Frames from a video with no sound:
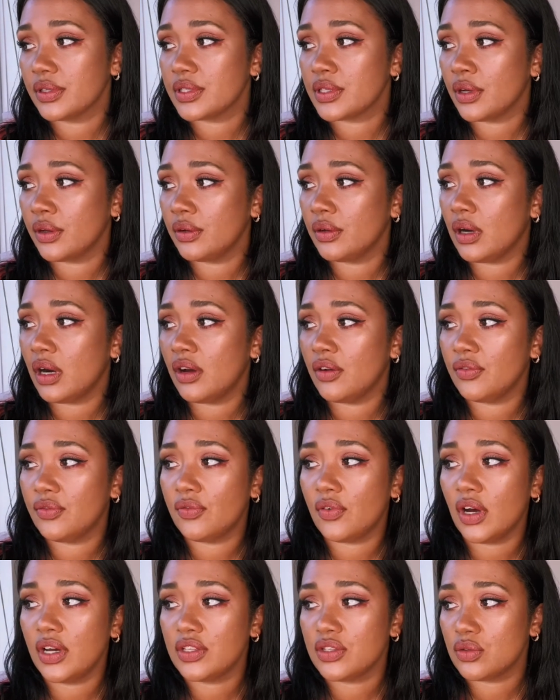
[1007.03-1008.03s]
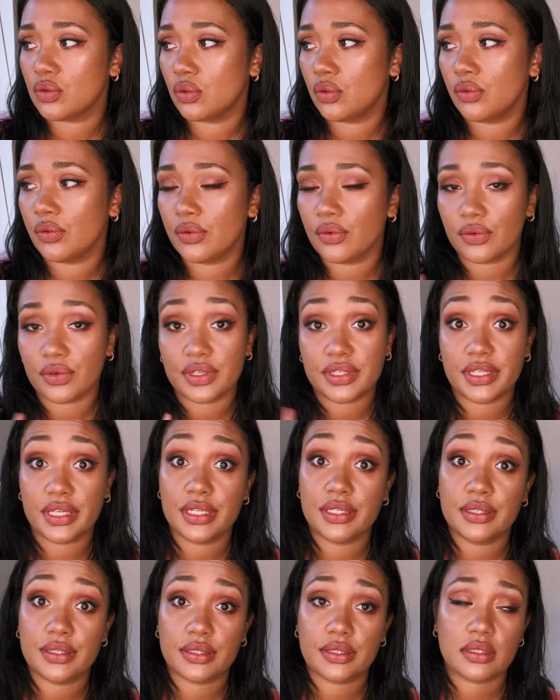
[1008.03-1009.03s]
So I saw all the
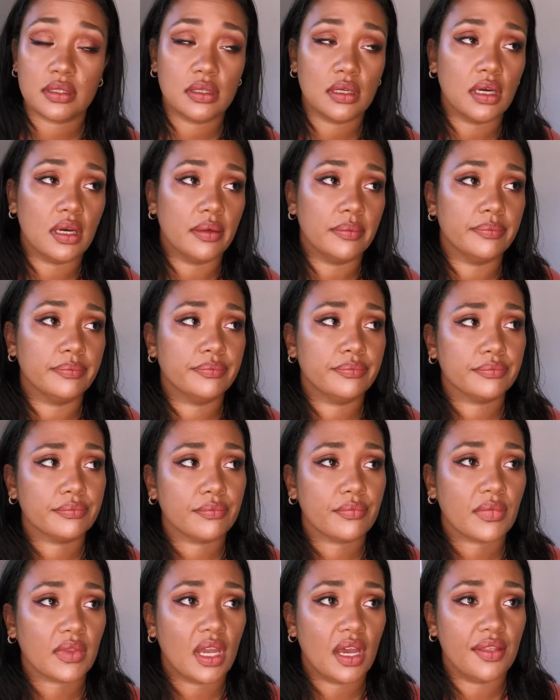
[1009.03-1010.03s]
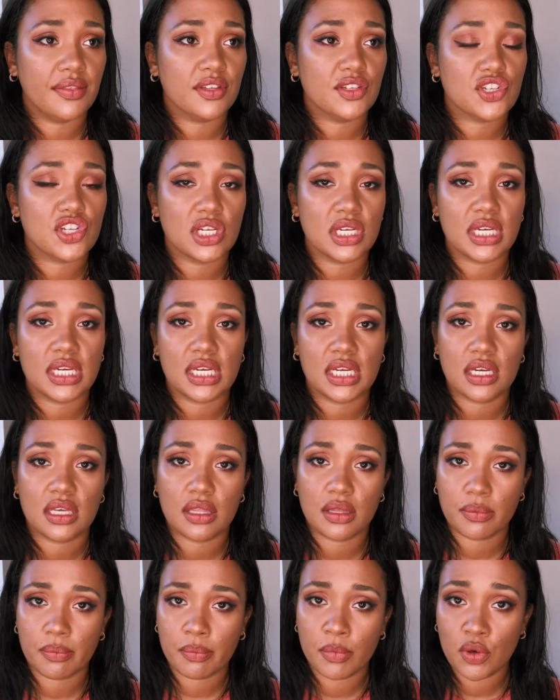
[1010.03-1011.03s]
receipts and the cheating and
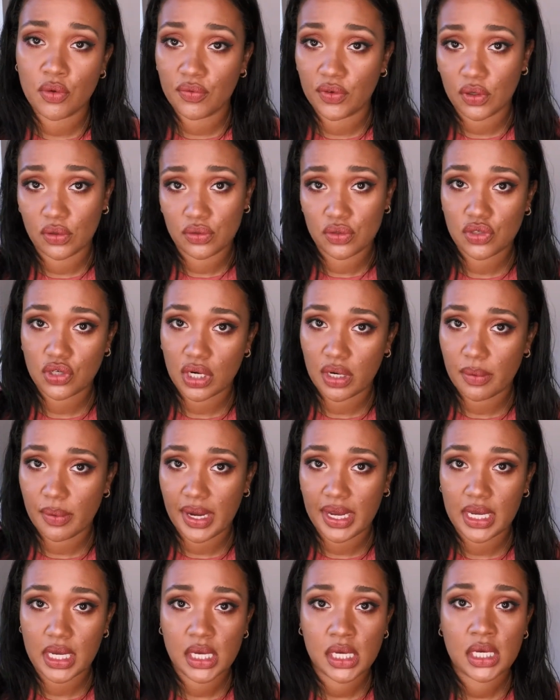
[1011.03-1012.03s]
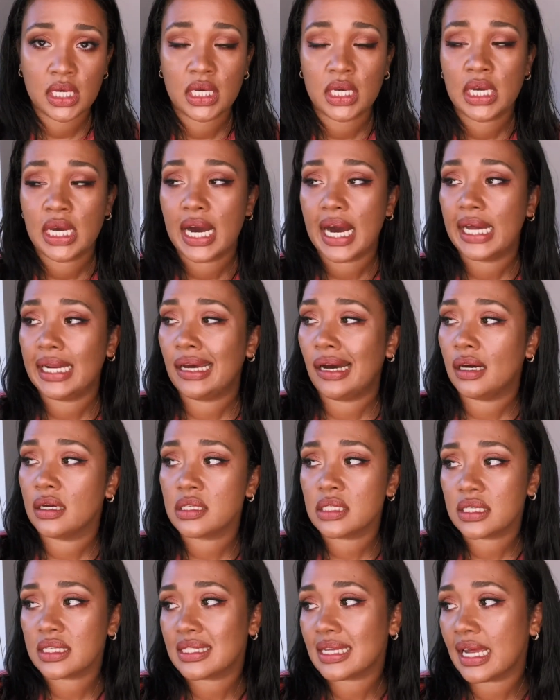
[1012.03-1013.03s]
the moving on straight away. And I
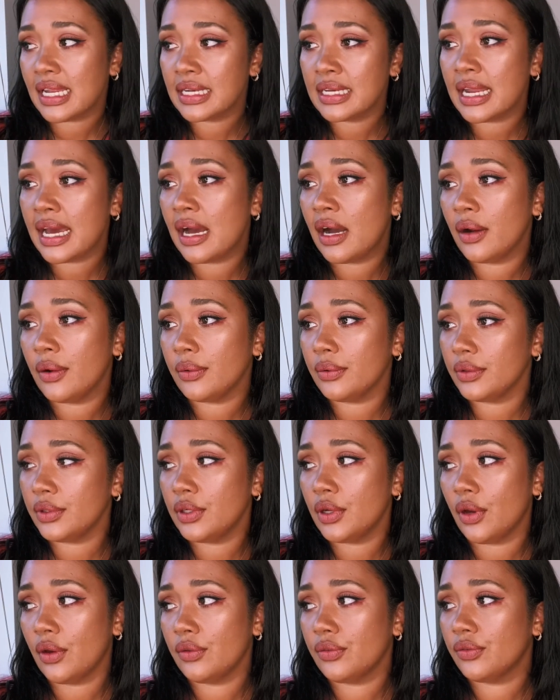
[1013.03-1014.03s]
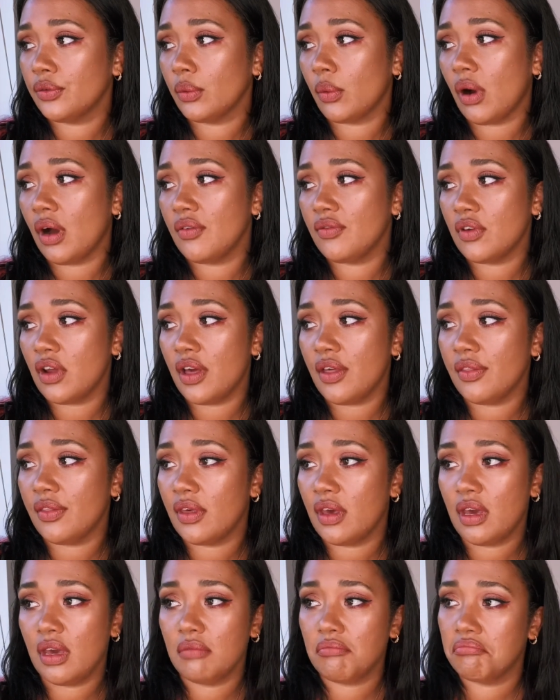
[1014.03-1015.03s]
understand now, through what I've learned,
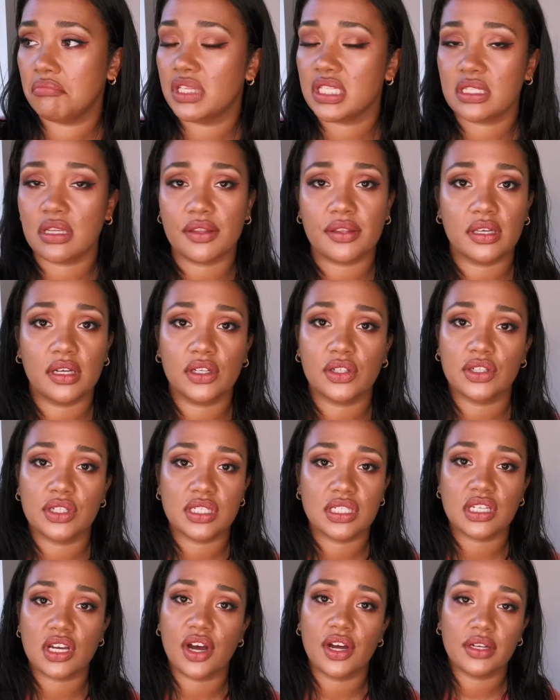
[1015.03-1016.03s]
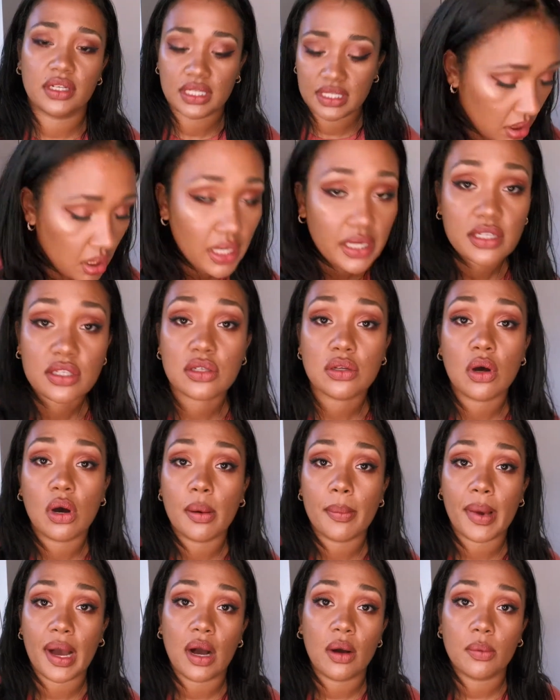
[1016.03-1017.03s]
that there's nothing I could have done. It's not
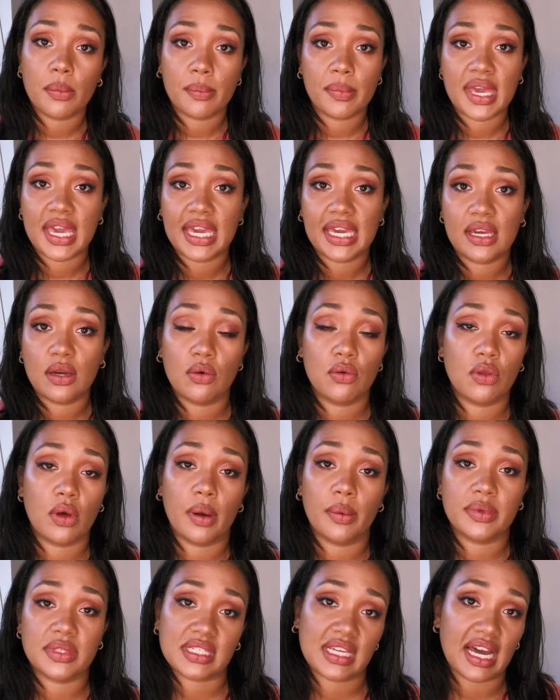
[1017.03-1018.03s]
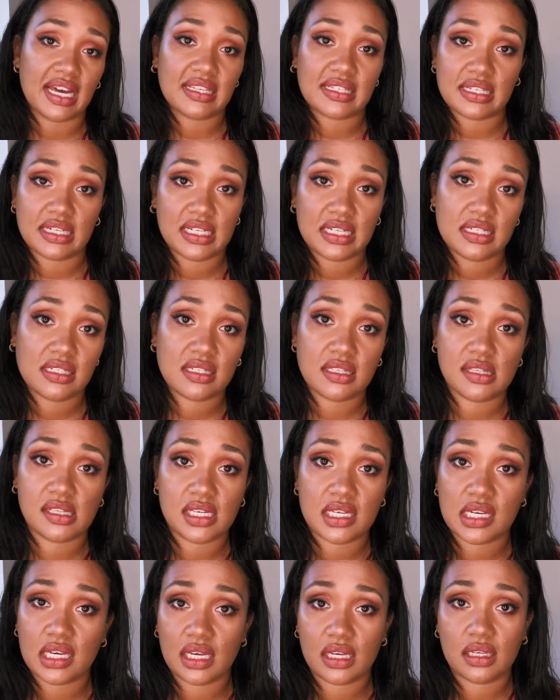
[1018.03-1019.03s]
about me, although I was gaslit into
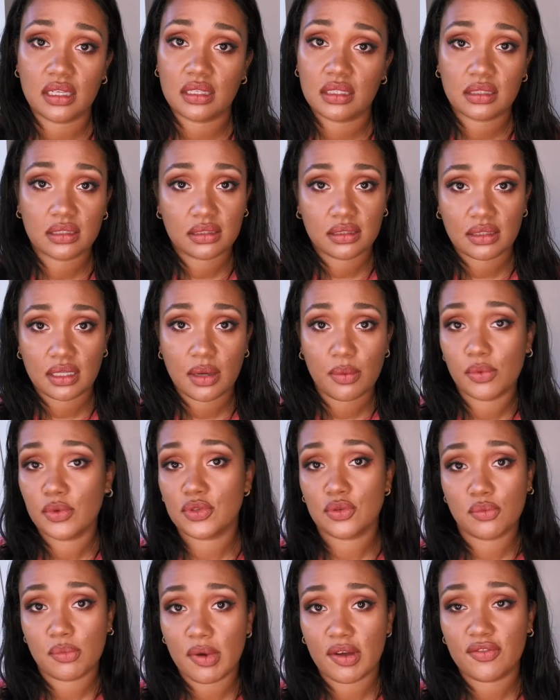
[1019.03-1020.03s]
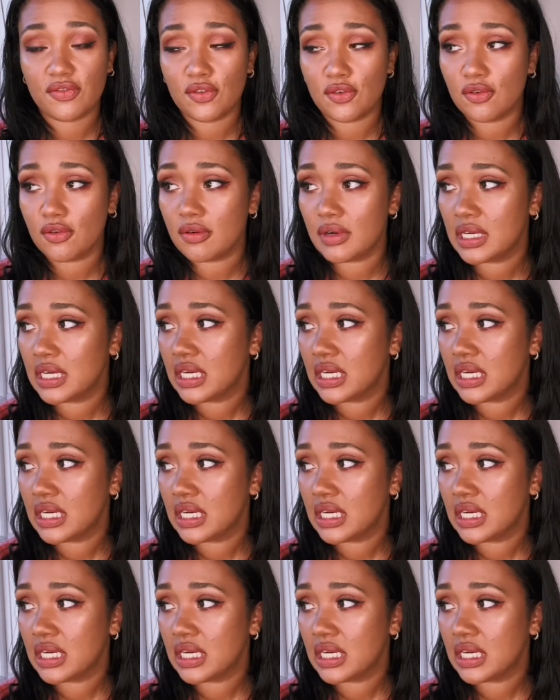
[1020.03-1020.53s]
thinking it was all my fault.